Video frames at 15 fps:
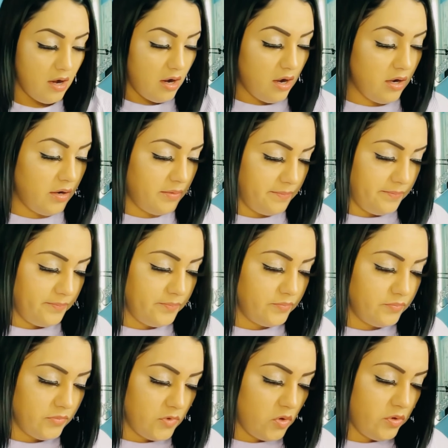Um,
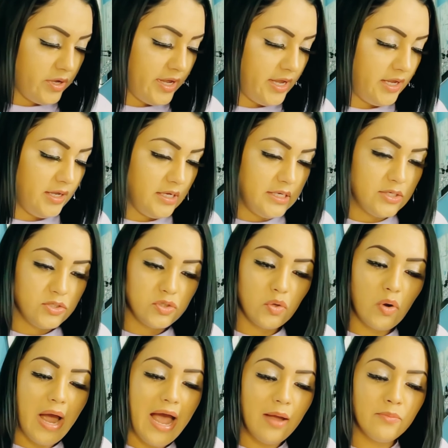okay,
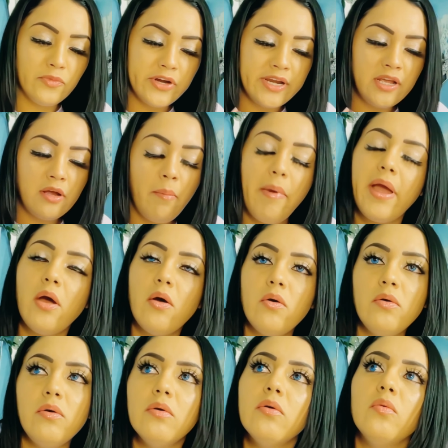so I'm reading about